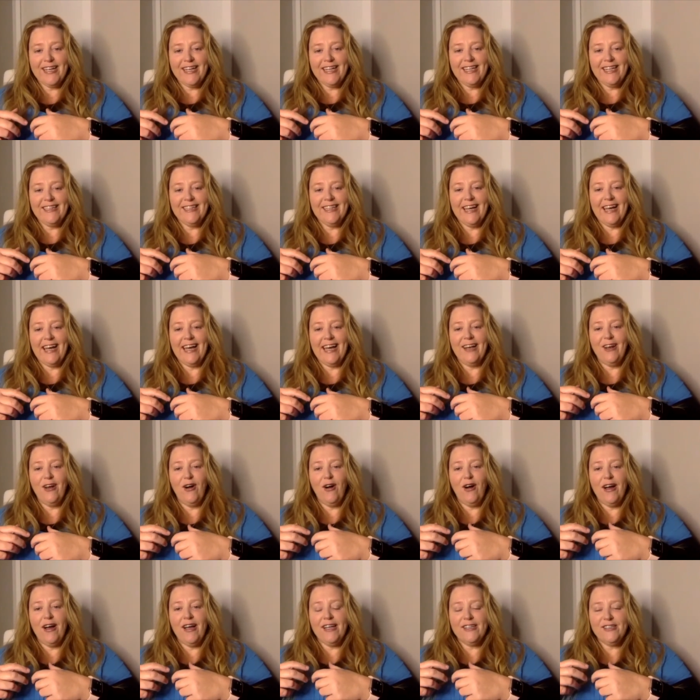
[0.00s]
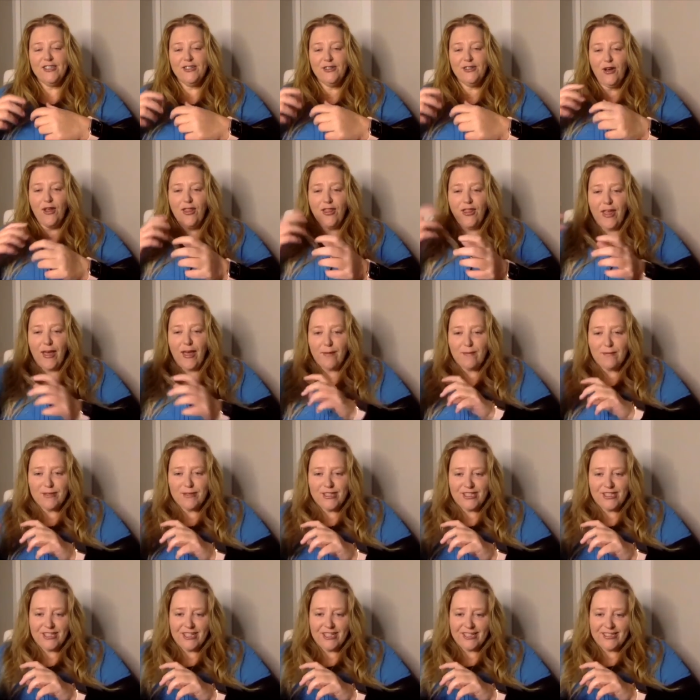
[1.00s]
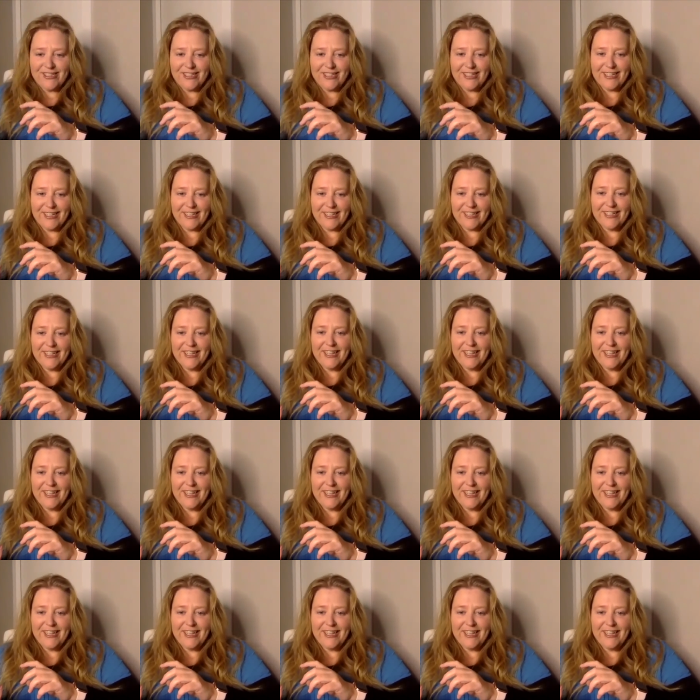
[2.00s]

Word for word: that oh it's not them suggesting it